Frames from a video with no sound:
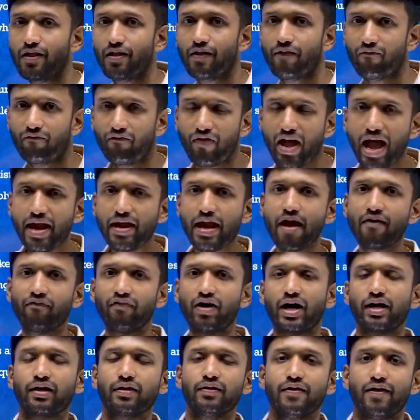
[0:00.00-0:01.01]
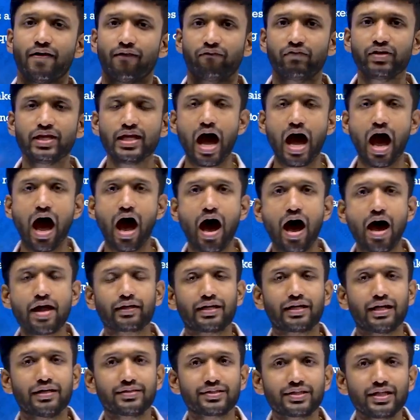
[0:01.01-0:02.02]
Whenever we are
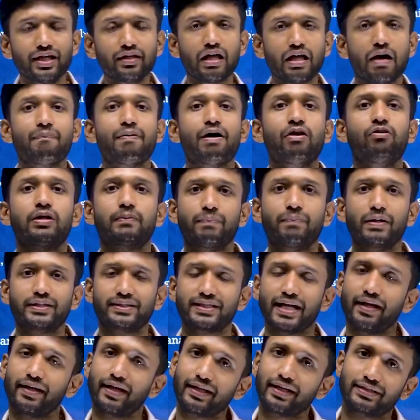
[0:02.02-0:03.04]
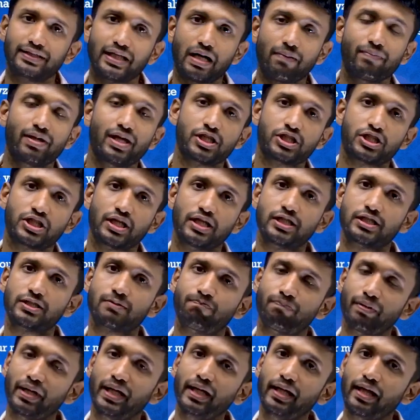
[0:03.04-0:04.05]
concerned about BITSAT examination,
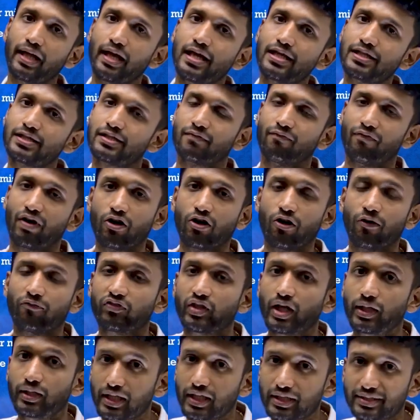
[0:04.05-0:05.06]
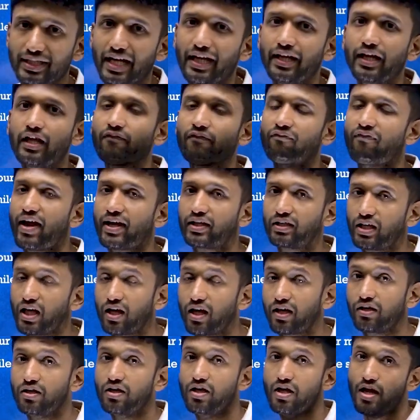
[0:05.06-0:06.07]
speed is one of the deciding factor.
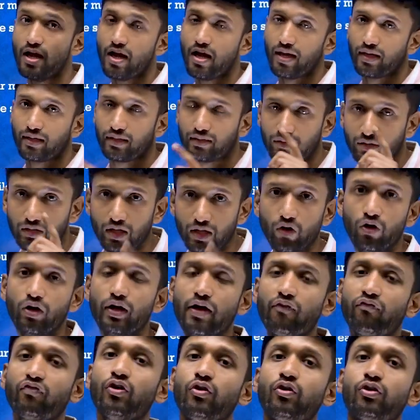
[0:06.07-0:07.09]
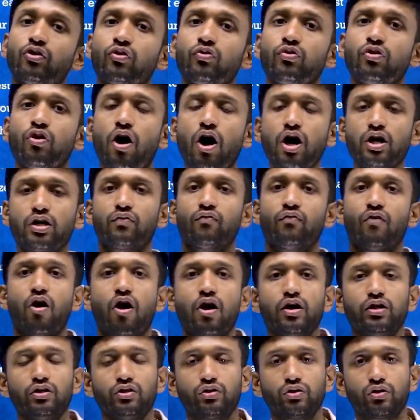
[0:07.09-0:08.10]
If you do not
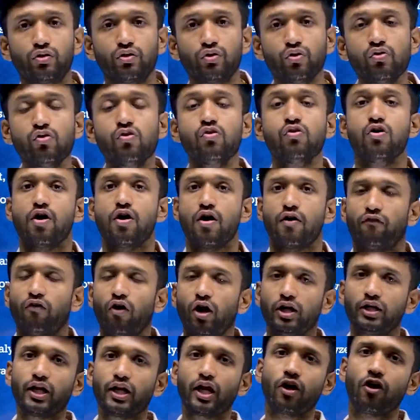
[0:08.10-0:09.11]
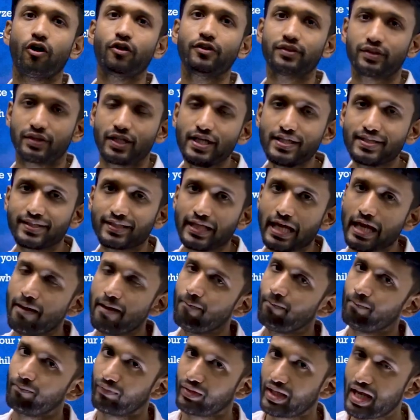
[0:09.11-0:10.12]
want to falter on this game,
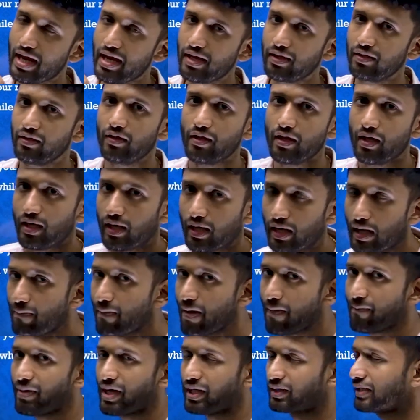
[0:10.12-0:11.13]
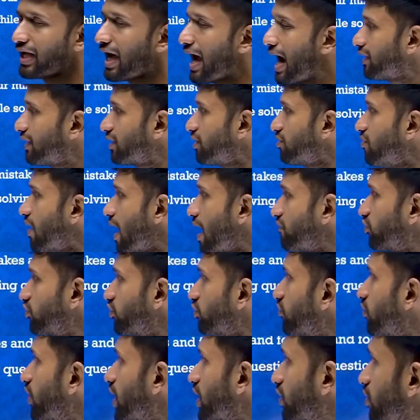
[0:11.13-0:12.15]
then remember that you have to
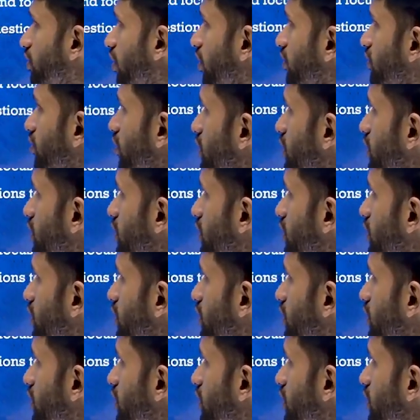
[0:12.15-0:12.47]
work on your